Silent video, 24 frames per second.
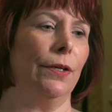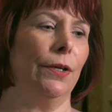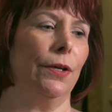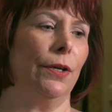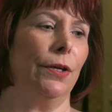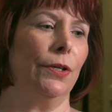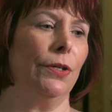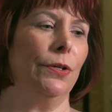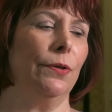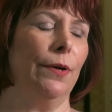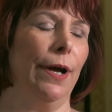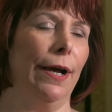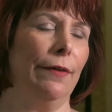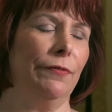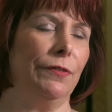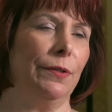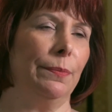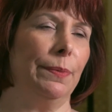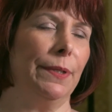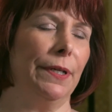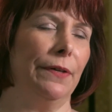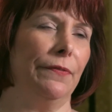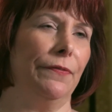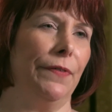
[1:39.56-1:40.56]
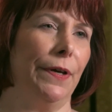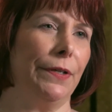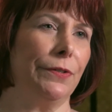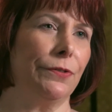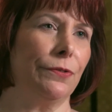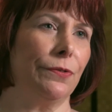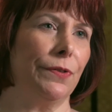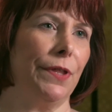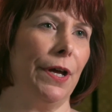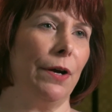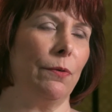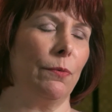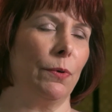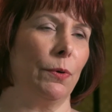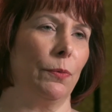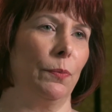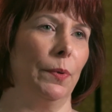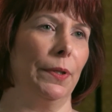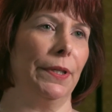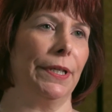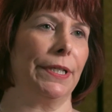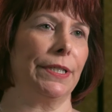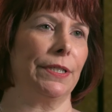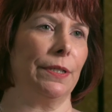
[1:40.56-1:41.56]
you have to be a vendor that we're
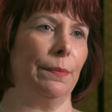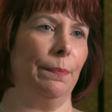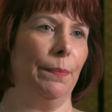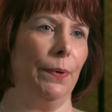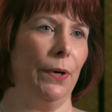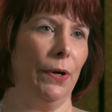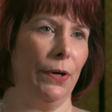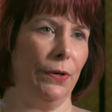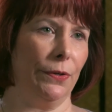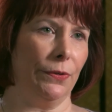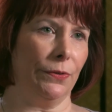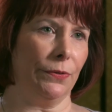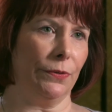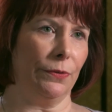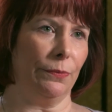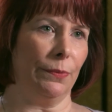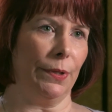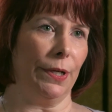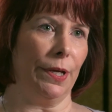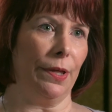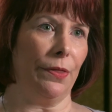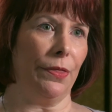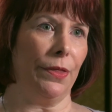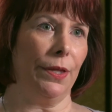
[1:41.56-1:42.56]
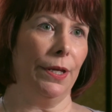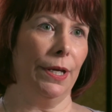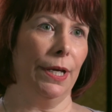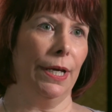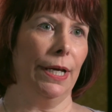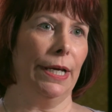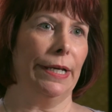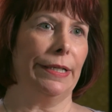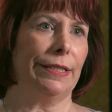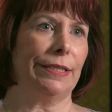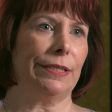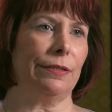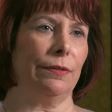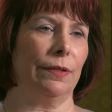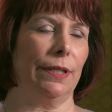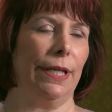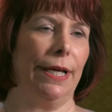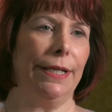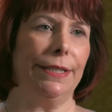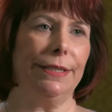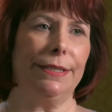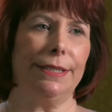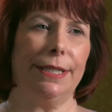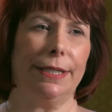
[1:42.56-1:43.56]
willing to partner with. So a
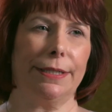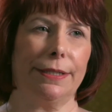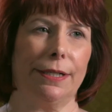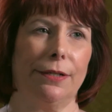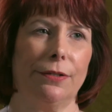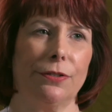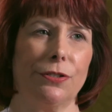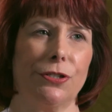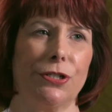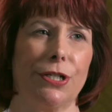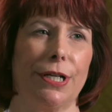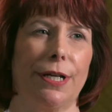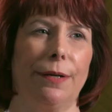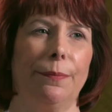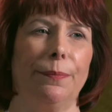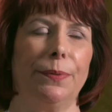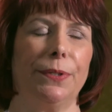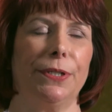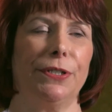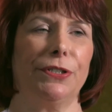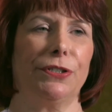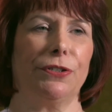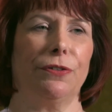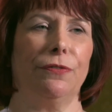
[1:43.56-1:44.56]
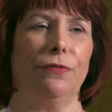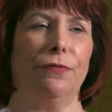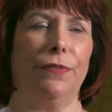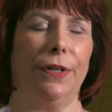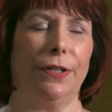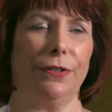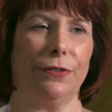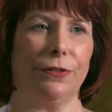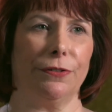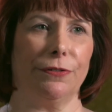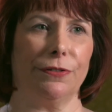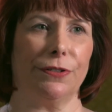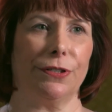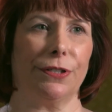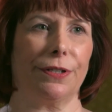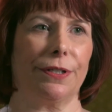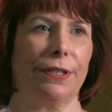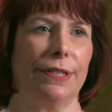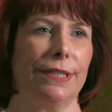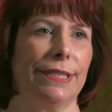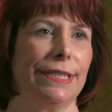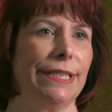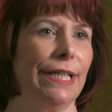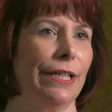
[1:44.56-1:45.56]
lot of technology companies are vendors. They're
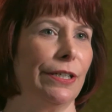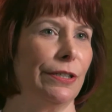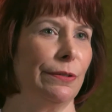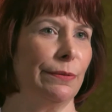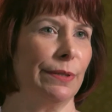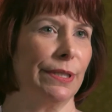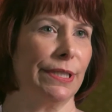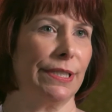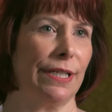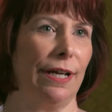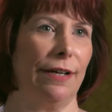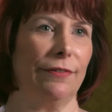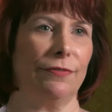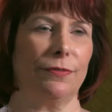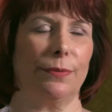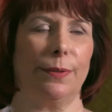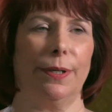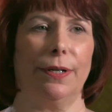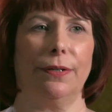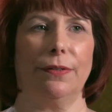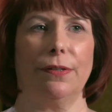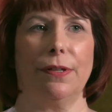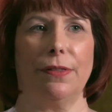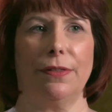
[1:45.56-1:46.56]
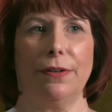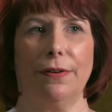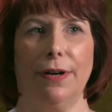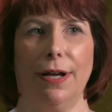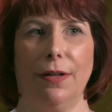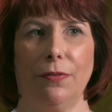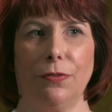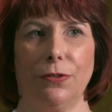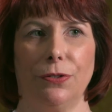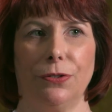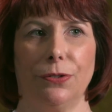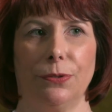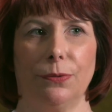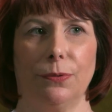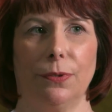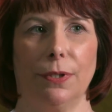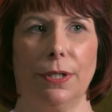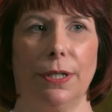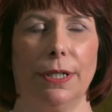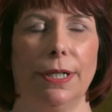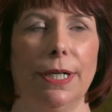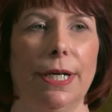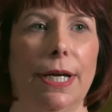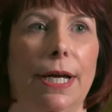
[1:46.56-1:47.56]
going to sell you a software and then they're out the
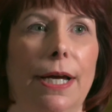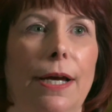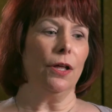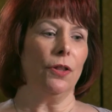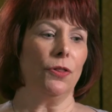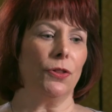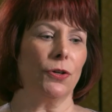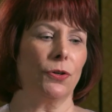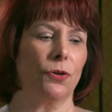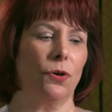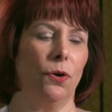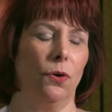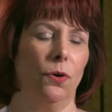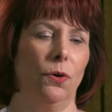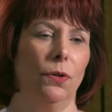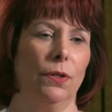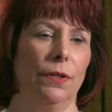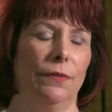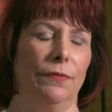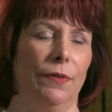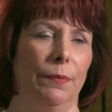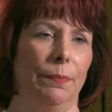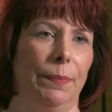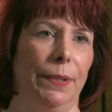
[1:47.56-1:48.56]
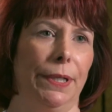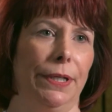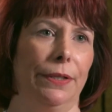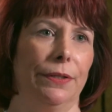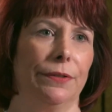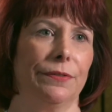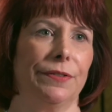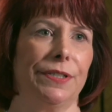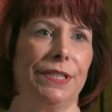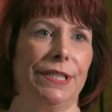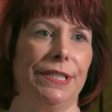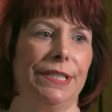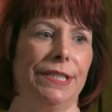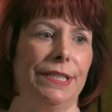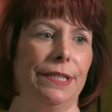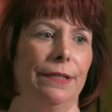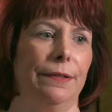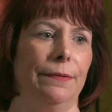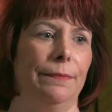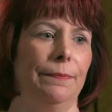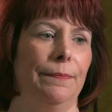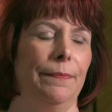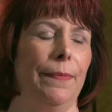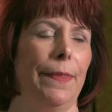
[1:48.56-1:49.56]
door. The goal of a pillar
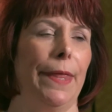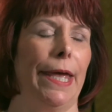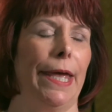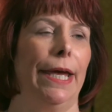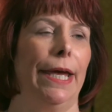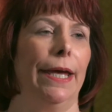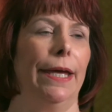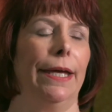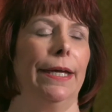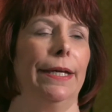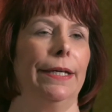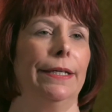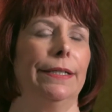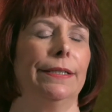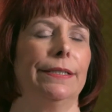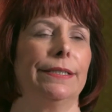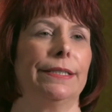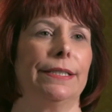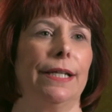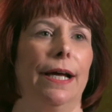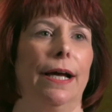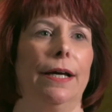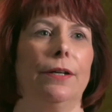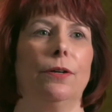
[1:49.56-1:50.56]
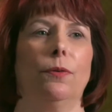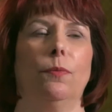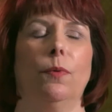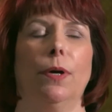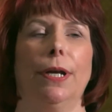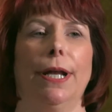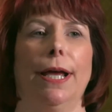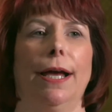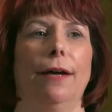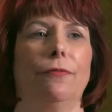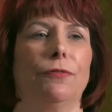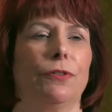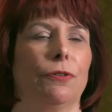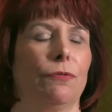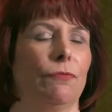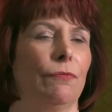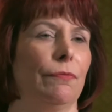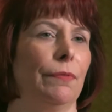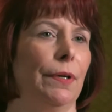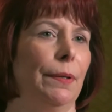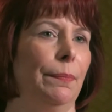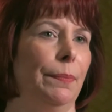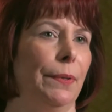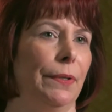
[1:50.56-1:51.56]
system is I don't want to have to
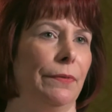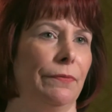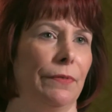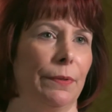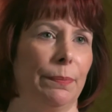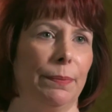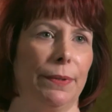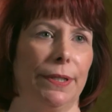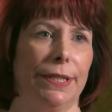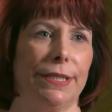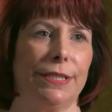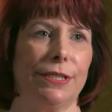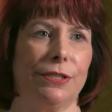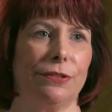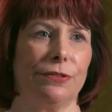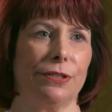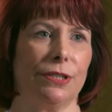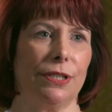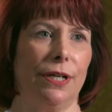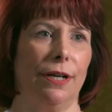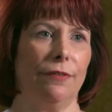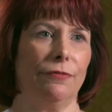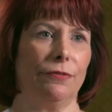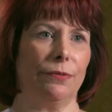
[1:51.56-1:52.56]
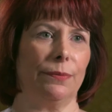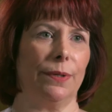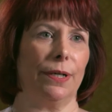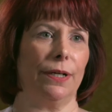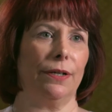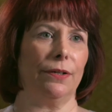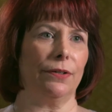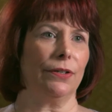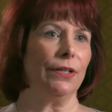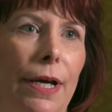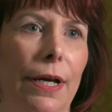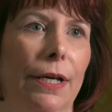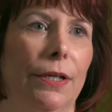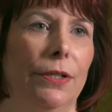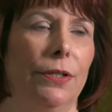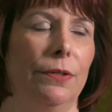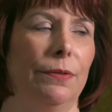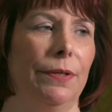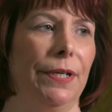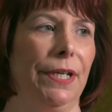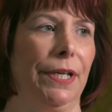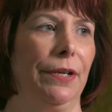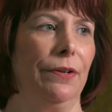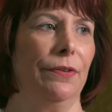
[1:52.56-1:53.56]
rip and replace your software.
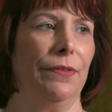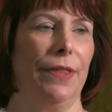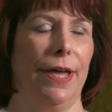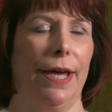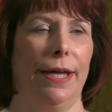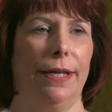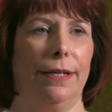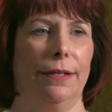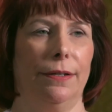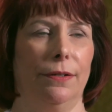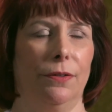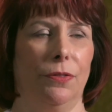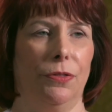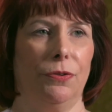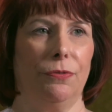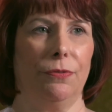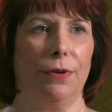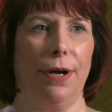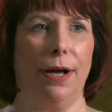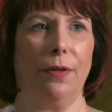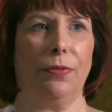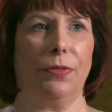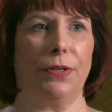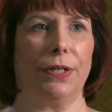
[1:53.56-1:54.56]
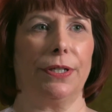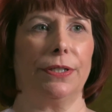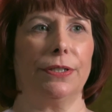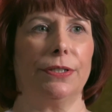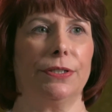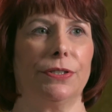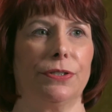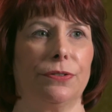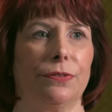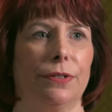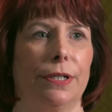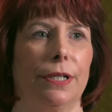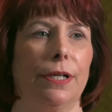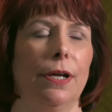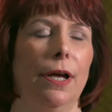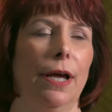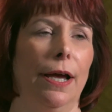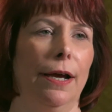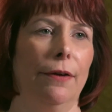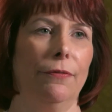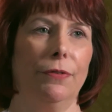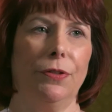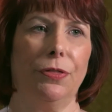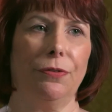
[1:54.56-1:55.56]
You hear that throughout the industry.
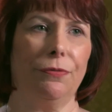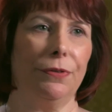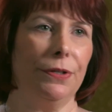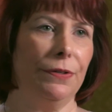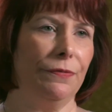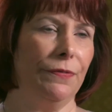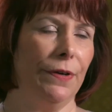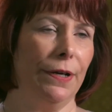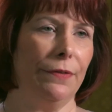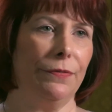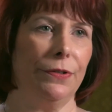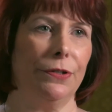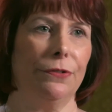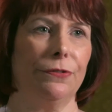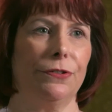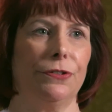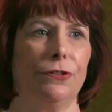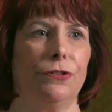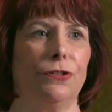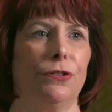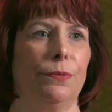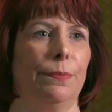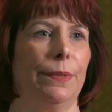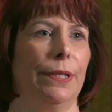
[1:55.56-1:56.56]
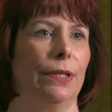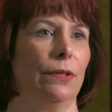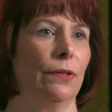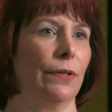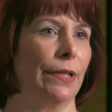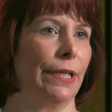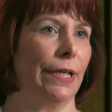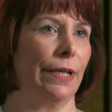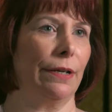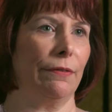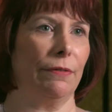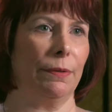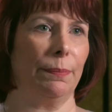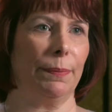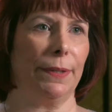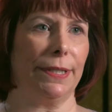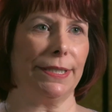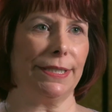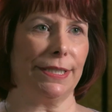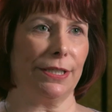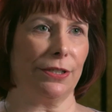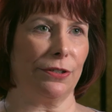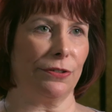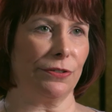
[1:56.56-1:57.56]
Every 3 to 5 years, you should be looking at
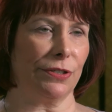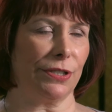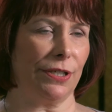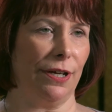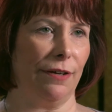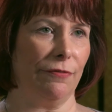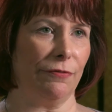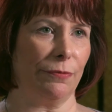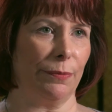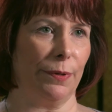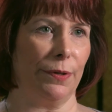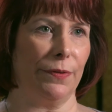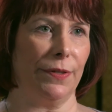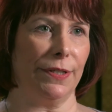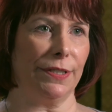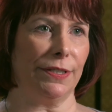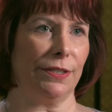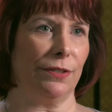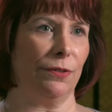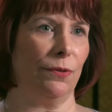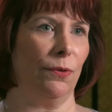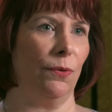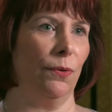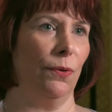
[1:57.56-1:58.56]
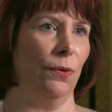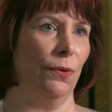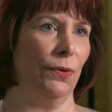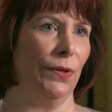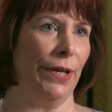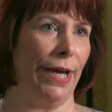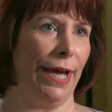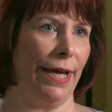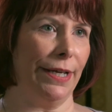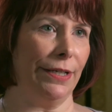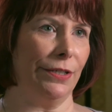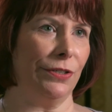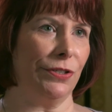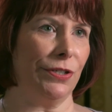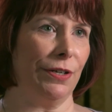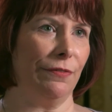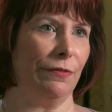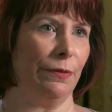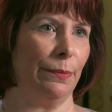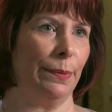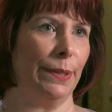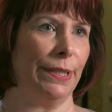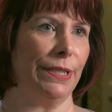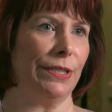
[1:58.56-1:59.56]
replacing your software. That's an old adage
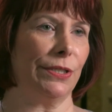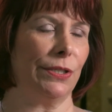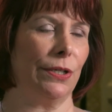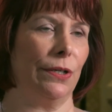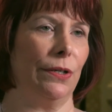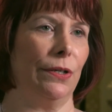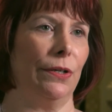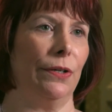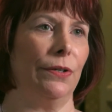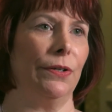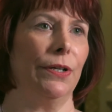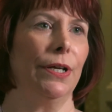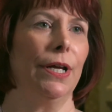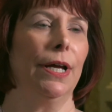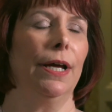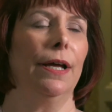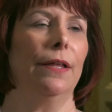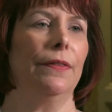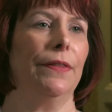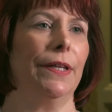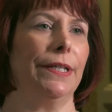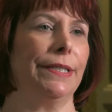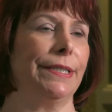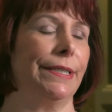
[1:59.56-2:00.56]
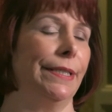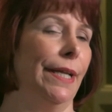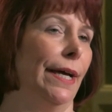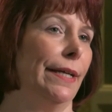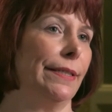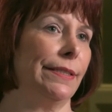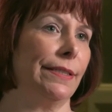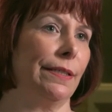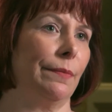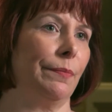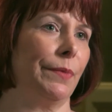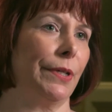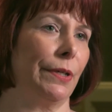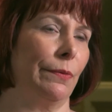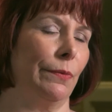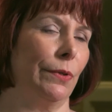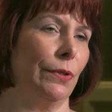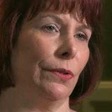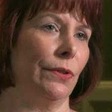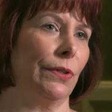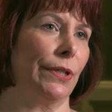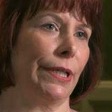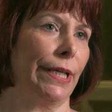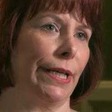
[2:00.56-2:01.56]
everybody's heard. That's not something
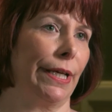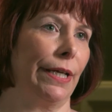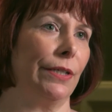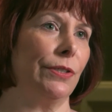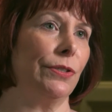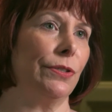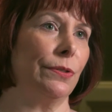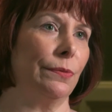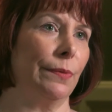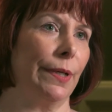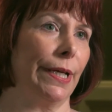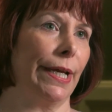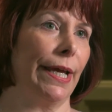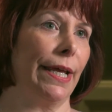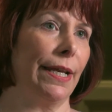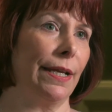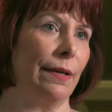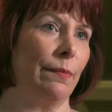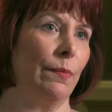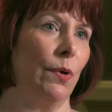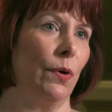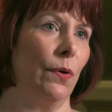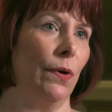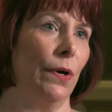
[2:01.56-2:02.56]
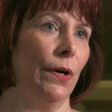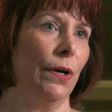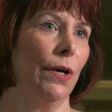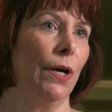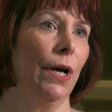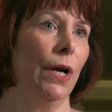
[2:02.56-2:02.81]
we're looking at doing anymore.